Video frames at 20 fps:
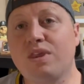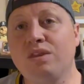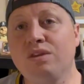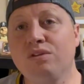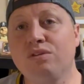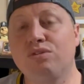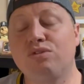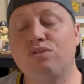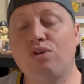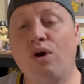
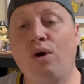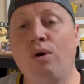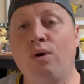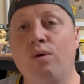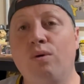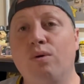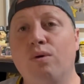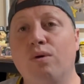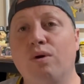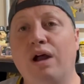
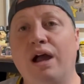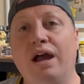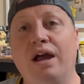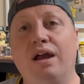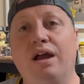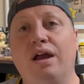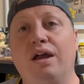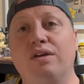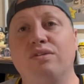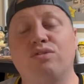So
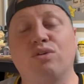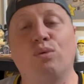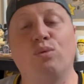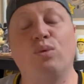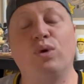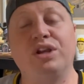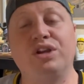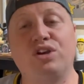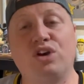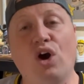
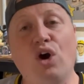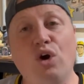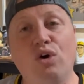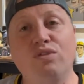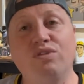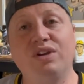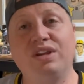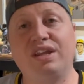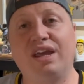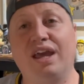when
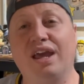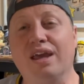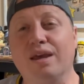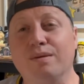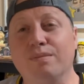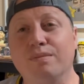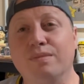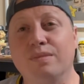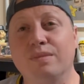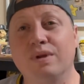COVID
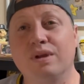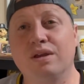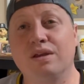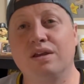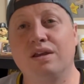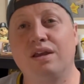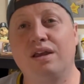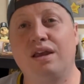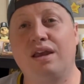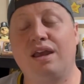came
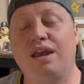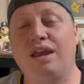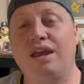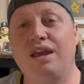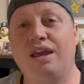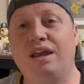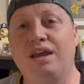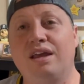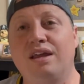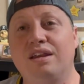
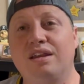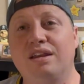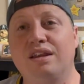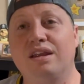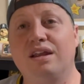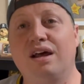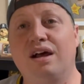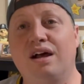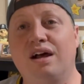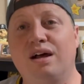and
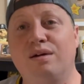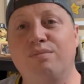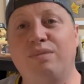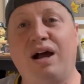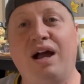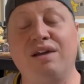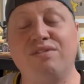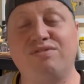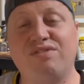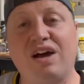
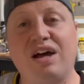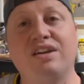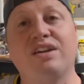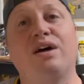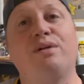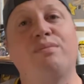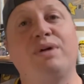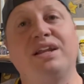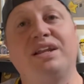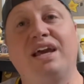I found
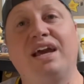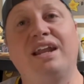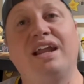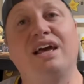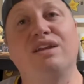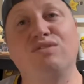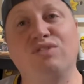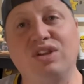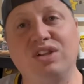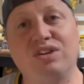out my dad
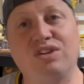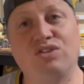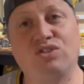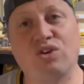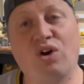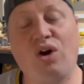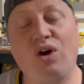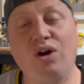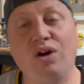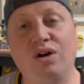had vintage
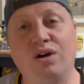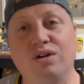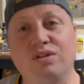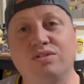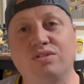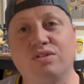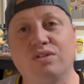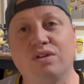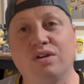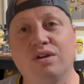
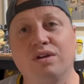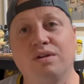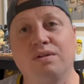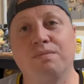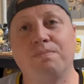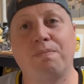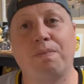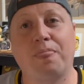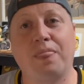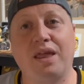cards,
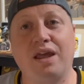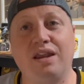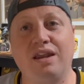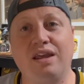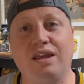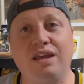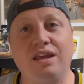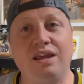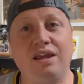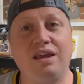and
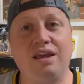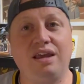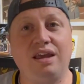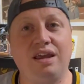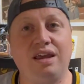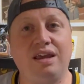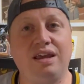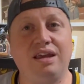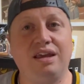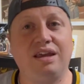
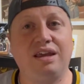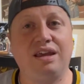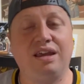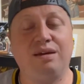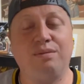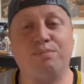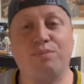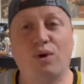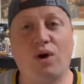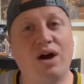
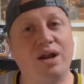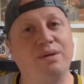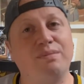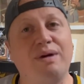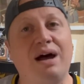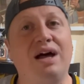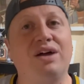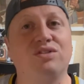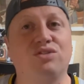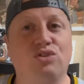he brought them
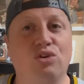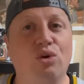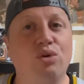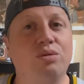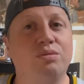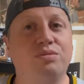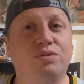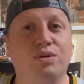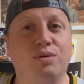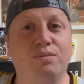out and showed
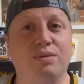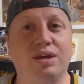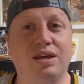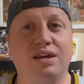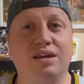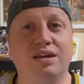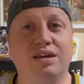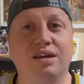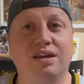them to me,